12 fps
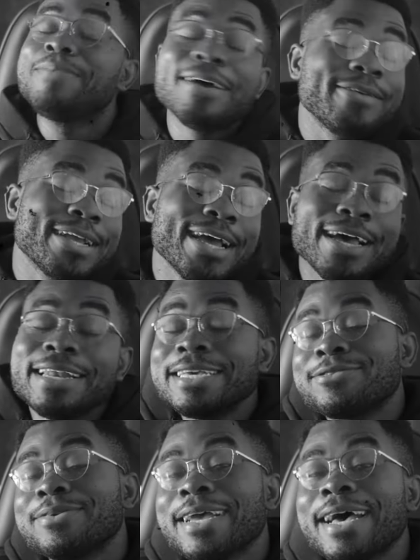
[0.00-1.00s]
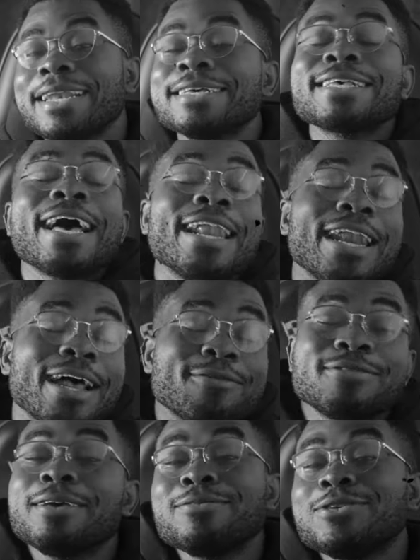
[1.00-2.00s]
But regardless, I
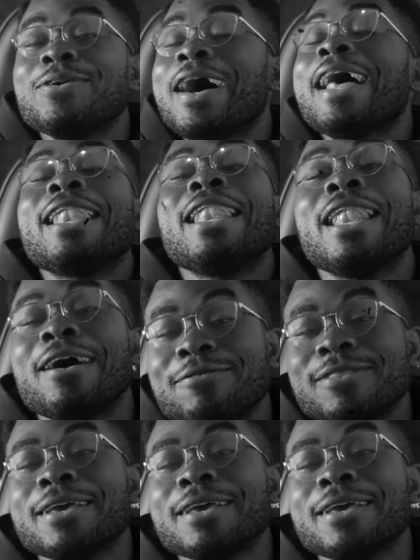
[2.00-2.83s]
love Tems, you know, I love